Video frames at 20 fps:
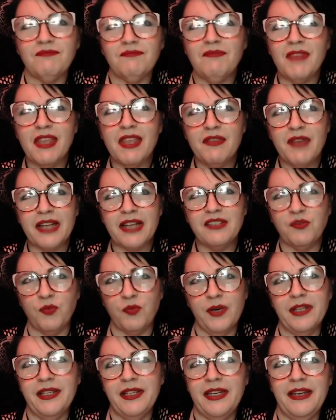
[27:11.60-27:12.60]
that's
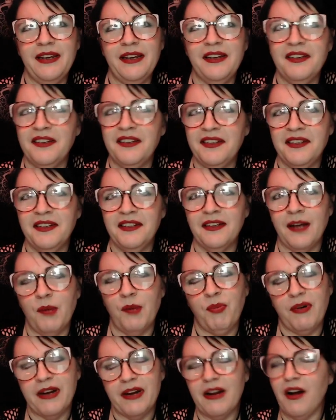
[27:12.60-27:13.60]
really a
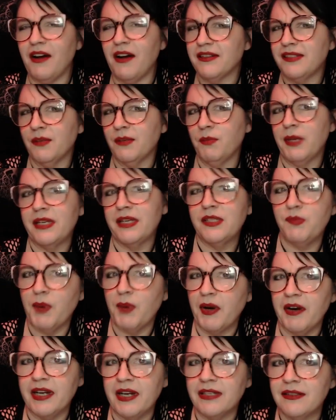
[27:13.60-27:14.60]
pretty awesome
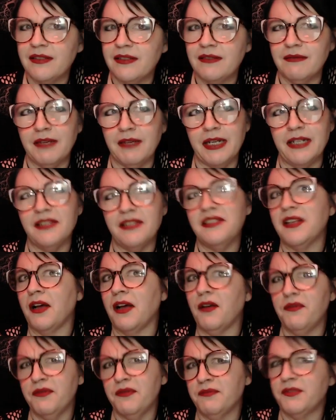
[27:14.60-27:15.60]
experience in
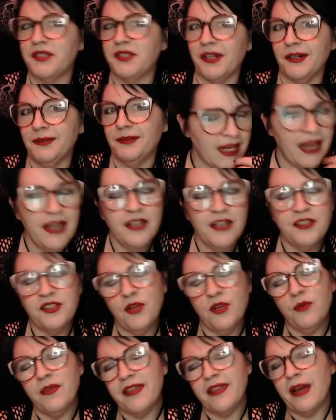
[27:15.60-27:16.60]
itself.
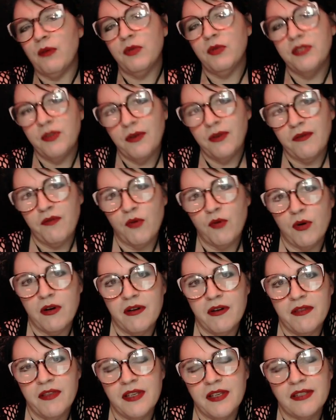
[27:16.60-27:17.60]
So that will do it for
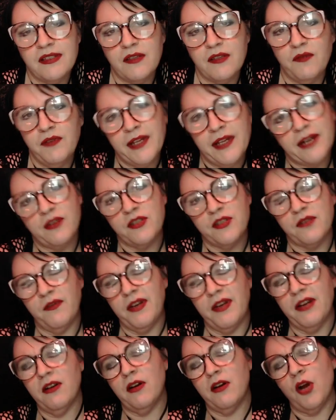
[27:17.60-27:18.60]
this Flickers of
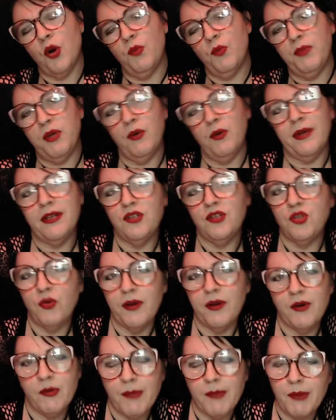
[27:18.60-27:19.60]
Fear. Hope you enjoyed
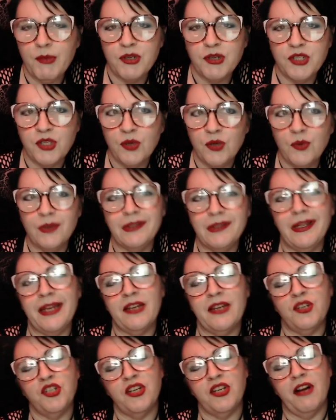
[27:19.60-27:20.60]
it. Remember to
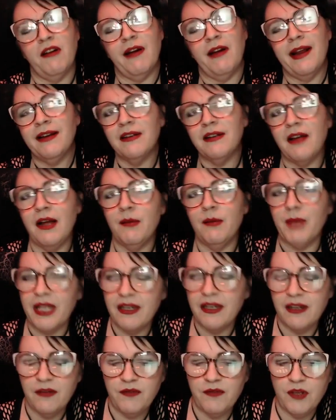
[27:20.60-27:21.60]
like, share, and comment
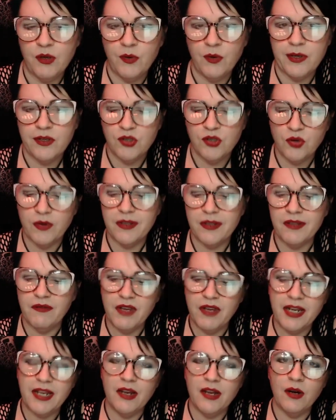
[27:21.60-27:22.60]
if you enjoyed the
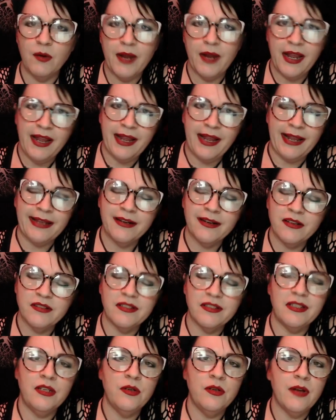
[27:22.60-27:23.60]
video, and I'll
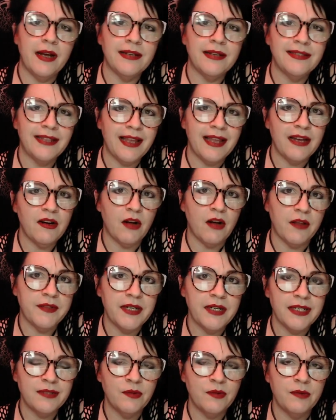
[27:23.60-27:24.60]
see you guys again on the
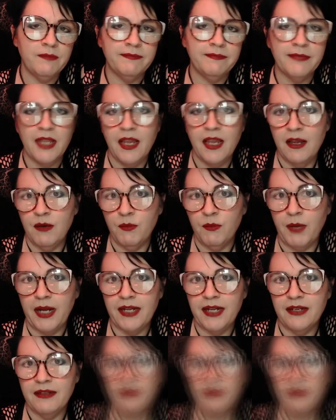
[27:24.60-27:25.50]
next one. Bye.